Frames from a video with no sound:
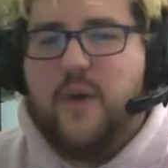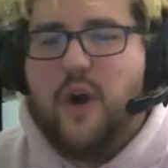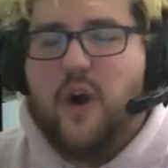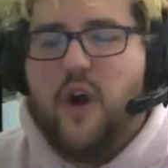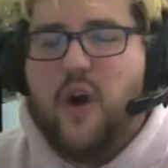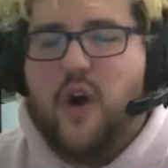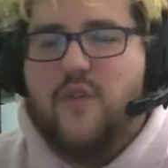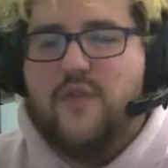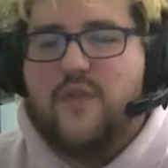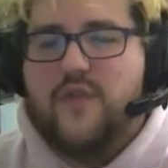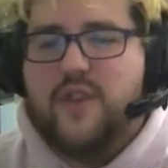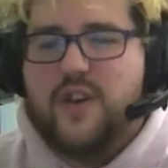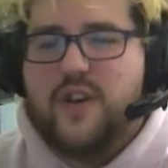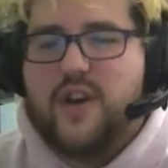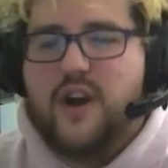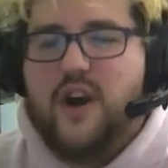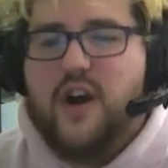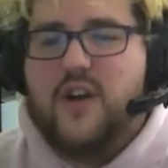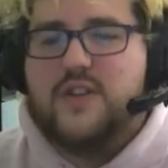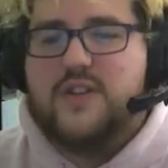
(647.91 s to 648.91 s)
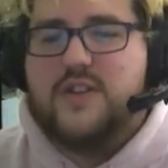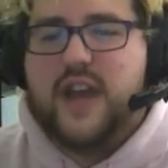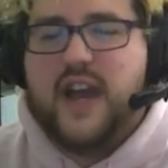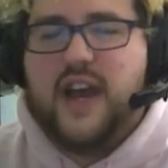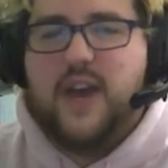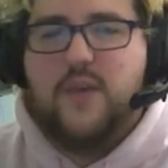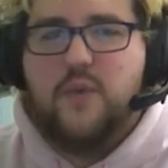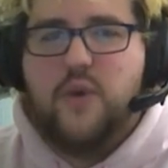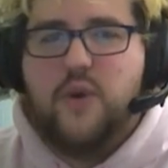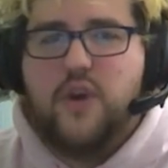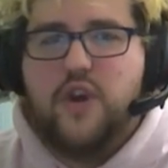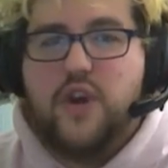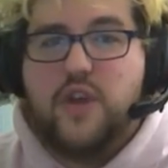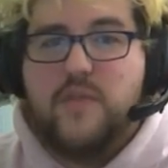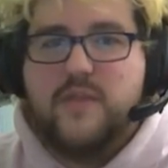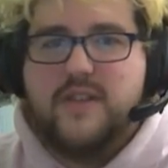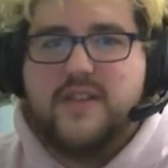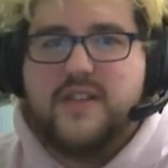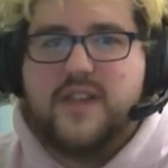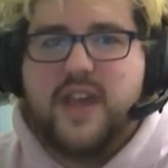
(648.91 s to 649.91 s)
of the cards and what you're going to
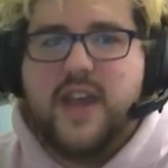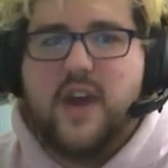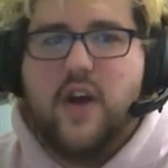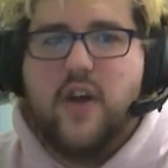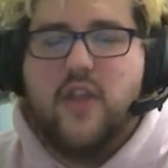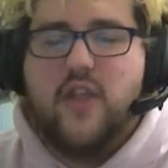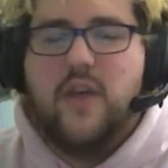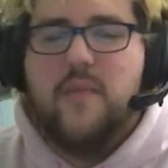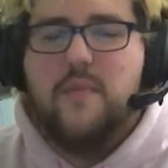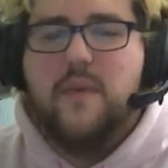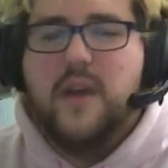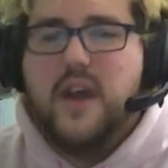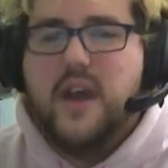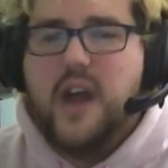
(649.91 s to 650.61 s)
be seeing on them.